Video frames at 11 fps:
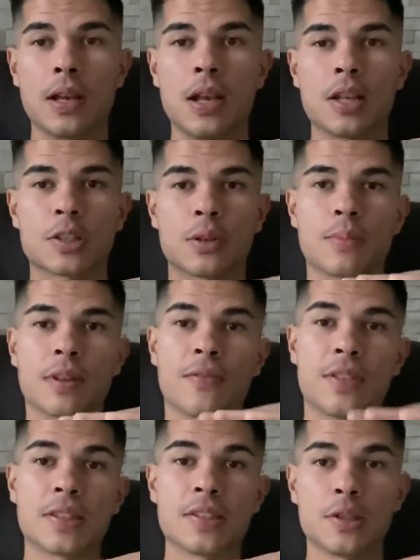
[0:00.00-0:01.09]
So if
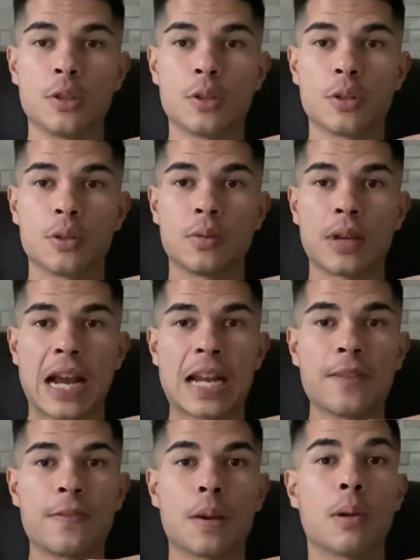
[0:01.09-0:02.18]
this is you, anything
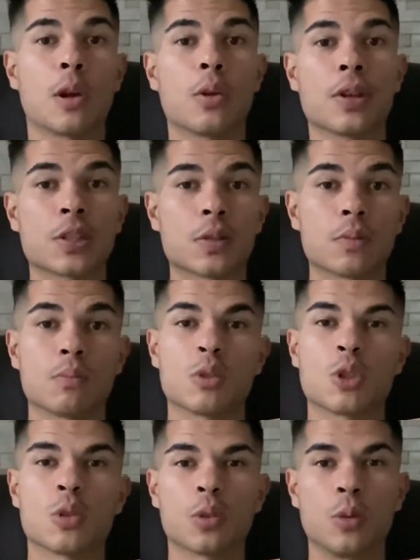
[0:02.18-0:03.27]
below this
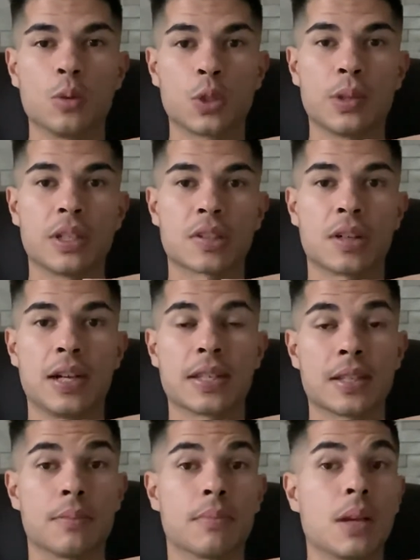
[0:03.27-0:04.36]
shouldn't cause you anxiety.
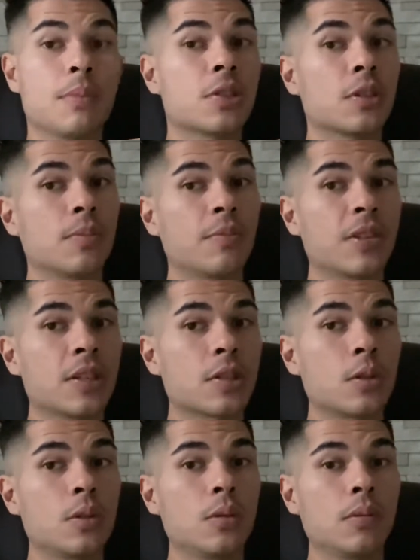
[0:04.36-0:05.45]
Maybe some things
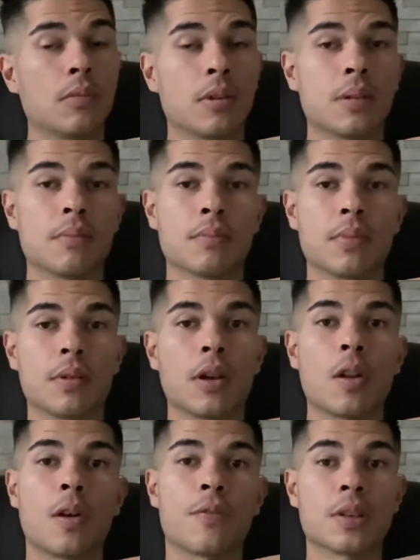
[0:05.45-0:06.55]
do, but a lot
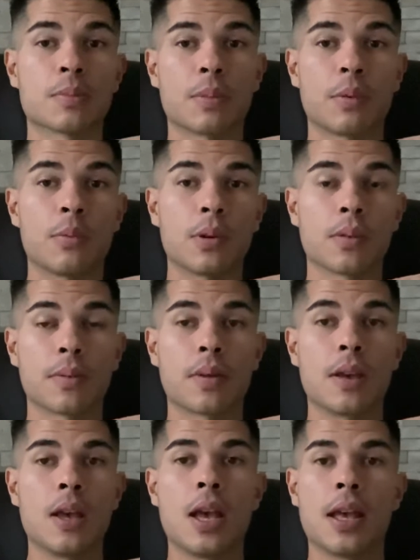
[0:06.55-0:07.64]
of things maybe won't.
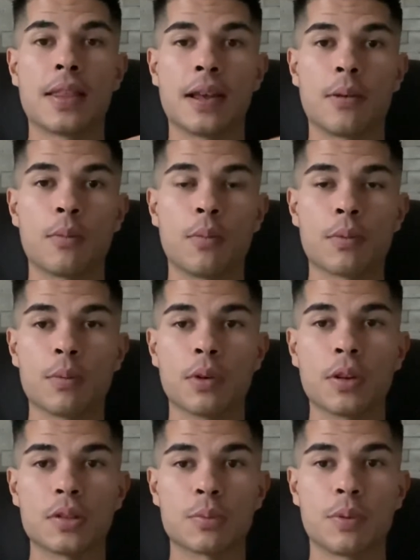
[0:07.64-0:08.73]
Now, what we want to do
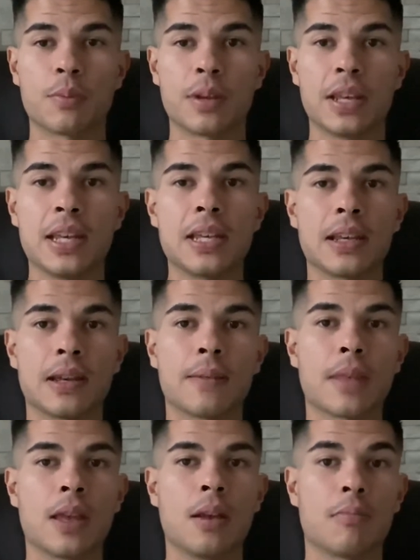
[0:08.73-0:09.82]
is when we're here,
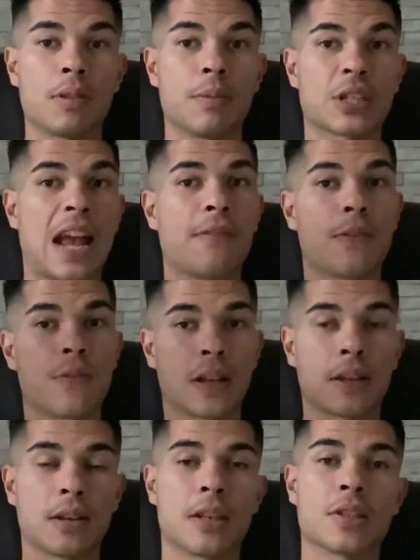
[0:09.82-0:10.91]
pretty much everything
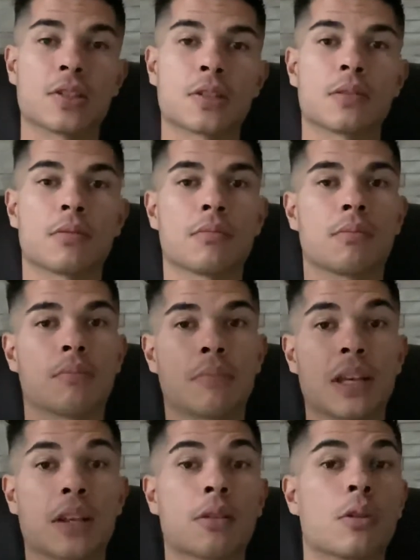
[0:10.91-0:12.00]
is
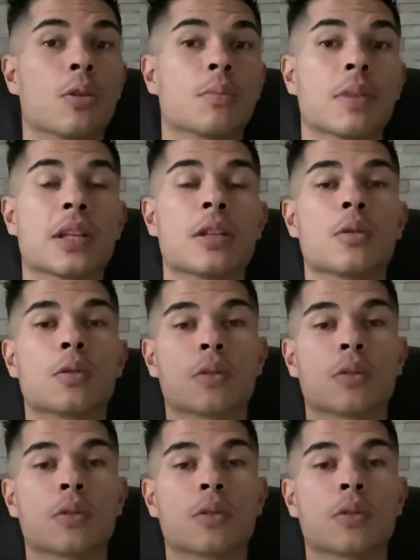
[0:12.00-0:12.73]
making you